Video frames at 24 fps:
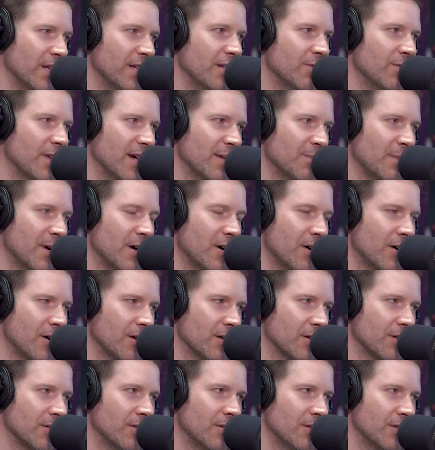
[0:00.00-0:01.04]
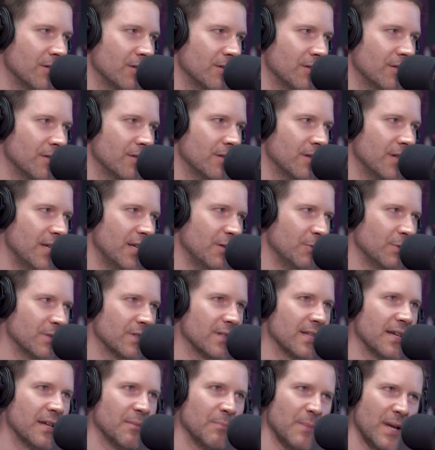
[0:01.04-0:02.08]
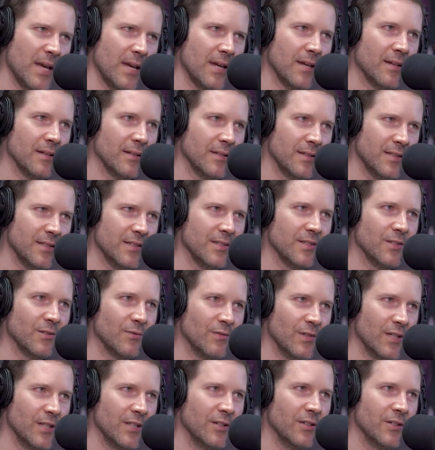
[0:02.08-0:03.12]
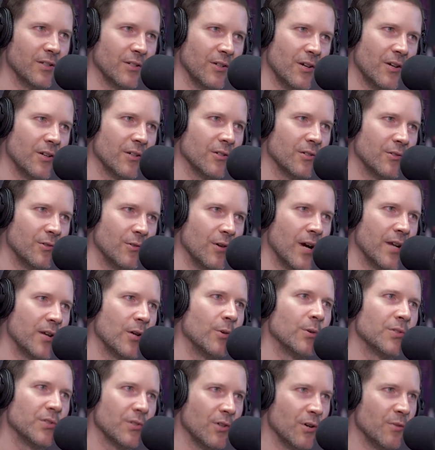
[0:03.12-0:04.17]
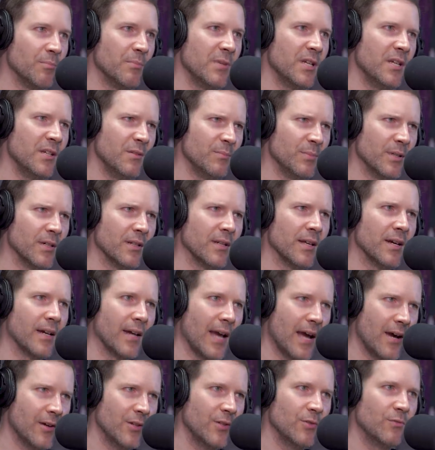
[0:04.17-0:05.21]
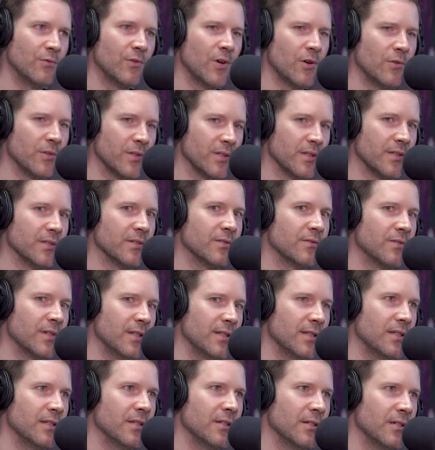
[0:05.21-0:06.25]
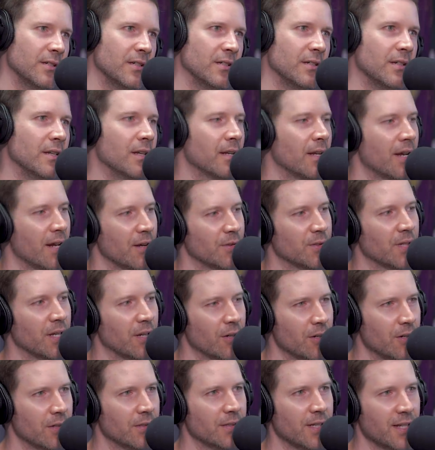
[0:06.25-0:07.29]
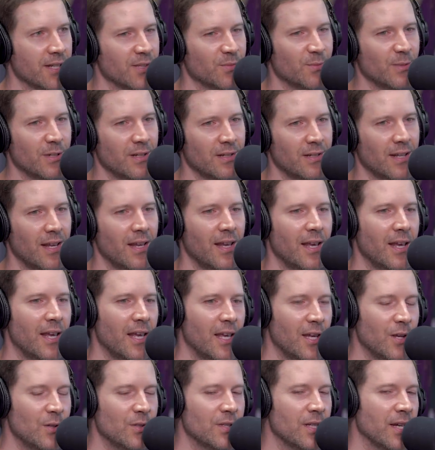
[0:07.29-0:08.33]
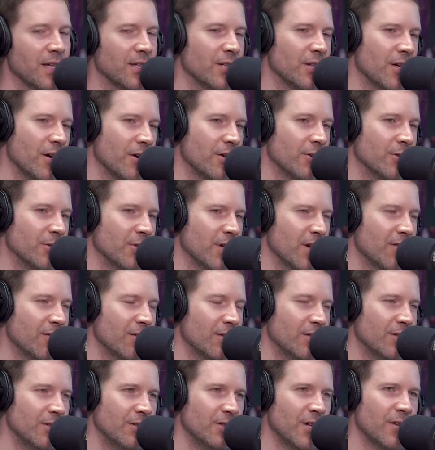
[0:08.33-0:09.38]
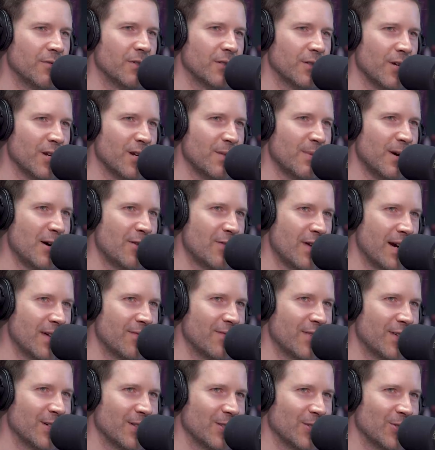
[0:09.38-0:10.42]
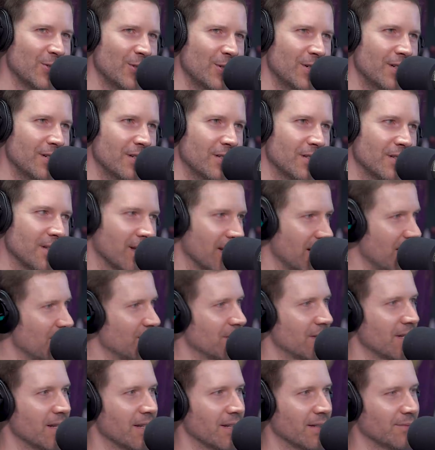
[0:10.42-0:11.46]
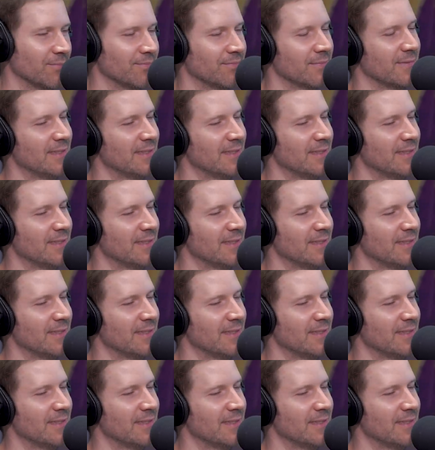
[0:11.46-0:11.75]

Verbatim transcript: he read my article, he was like, "Man, this is a really good article. I know it's on me, but like how you wrote it is really good." Yeah. I was like, "Oh, thanks, man." He was like, "Yo, you ever you ever thought about writing for the Source?" And I was like,